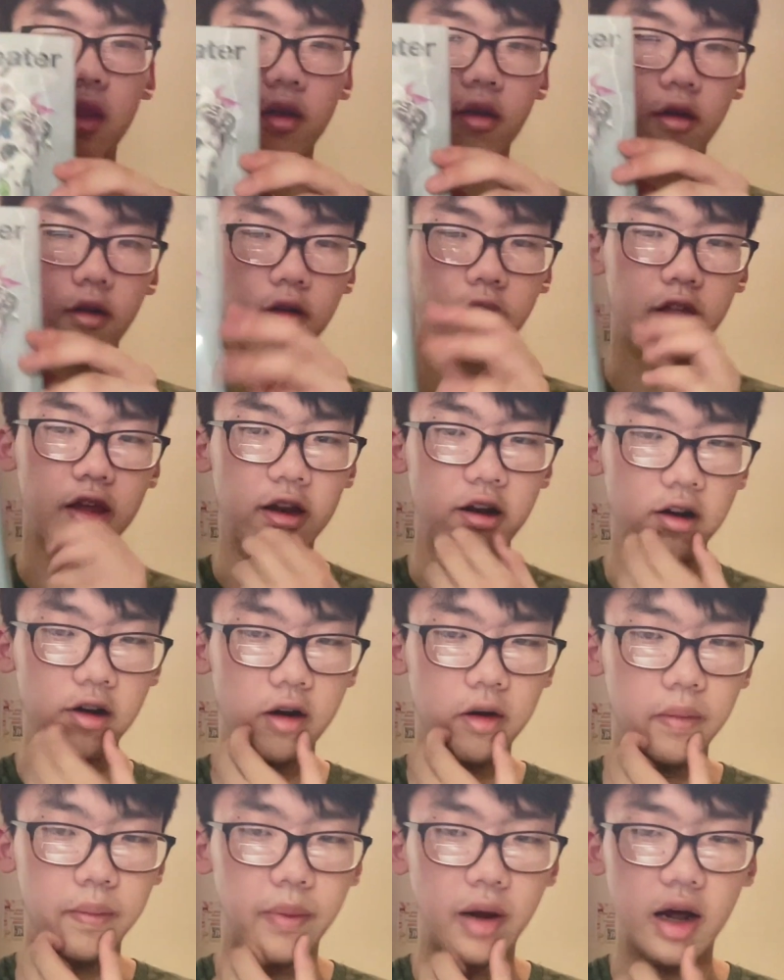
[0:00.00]

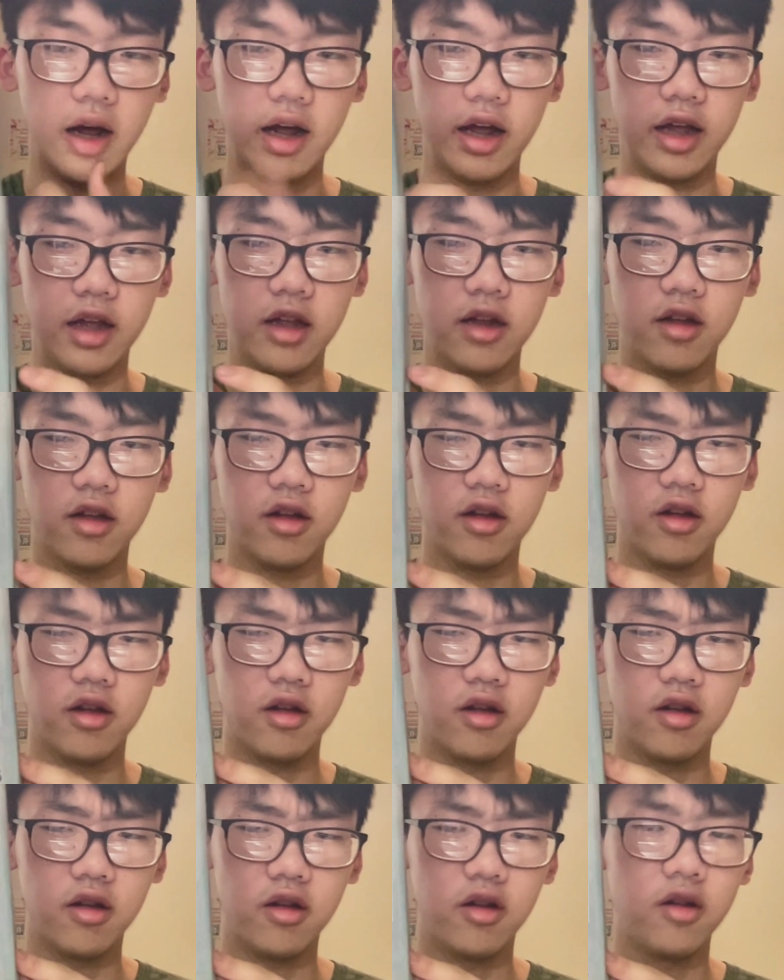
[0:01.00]
Eartheater by
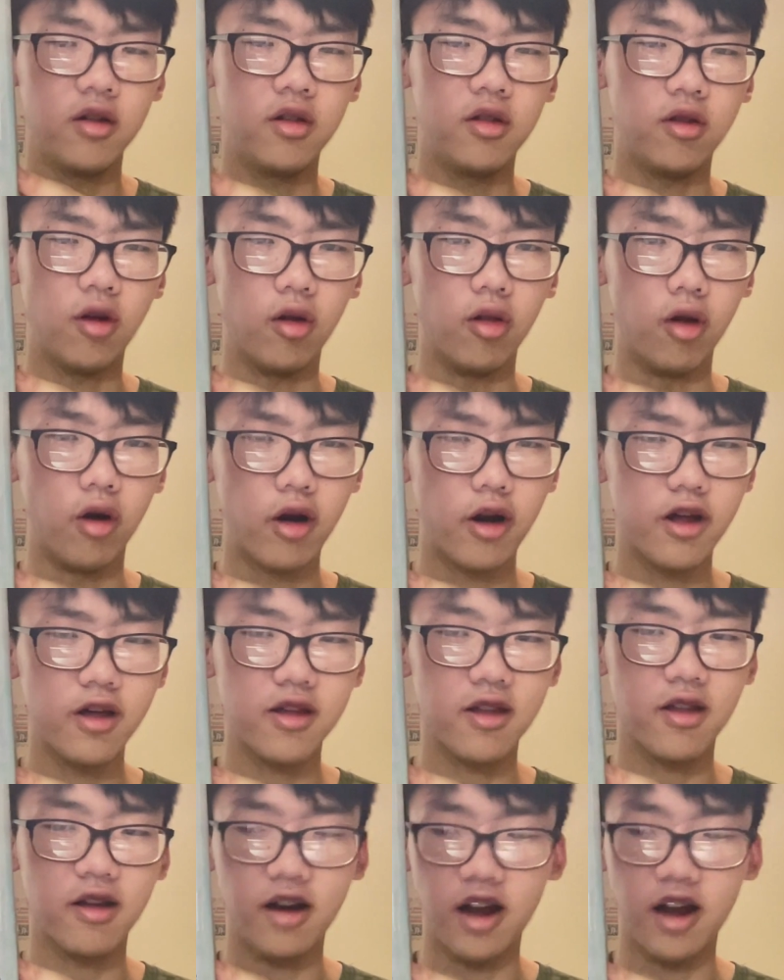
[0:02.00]
Dolores